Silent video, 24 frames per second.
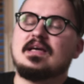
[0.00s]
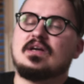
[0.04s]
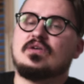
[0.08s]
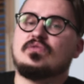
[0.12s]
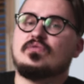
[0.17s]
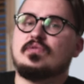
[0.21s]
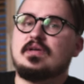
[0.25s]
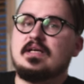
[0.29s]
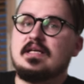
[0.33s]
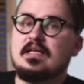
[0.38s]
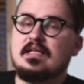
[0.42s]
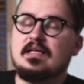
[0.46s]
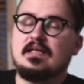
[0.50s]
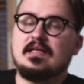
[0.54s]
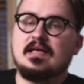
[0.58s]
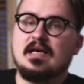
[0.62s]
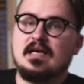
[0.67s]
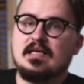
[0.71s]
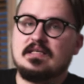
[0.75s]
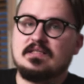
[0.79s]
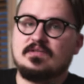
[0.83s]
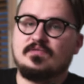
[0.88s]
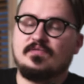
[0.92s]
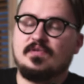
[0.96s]
a really
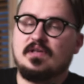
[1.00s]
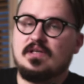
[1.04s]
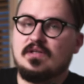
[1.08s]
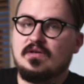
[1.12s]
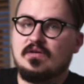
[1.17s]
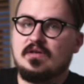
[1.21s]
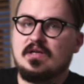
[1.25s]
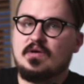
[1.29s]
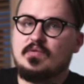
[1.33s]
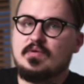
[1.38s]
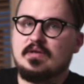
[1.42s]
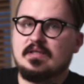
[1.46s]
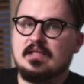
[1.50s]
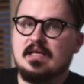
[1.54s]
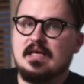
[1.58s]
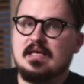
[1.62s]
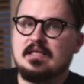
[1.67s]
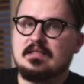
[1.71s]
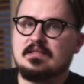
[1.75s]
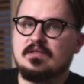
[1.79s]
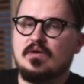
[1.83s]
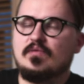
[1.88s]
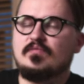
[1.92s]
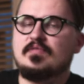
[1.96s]
nice video
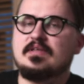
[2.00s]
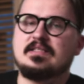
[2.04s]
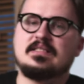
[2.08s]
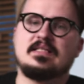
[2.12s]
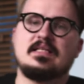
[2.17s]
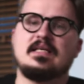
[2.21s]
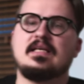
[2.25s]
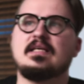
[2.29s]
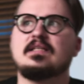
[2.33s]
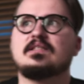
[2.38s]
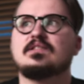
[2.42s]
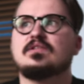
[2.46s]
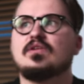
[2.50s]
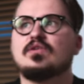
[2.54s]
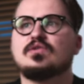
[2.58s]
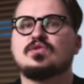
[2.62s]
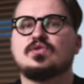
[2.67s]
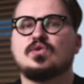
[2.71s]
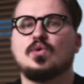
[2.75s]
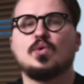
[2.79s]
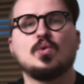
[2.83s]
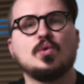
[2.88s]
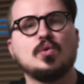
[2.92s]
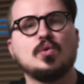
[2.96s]
nowadays. Obviously it's not so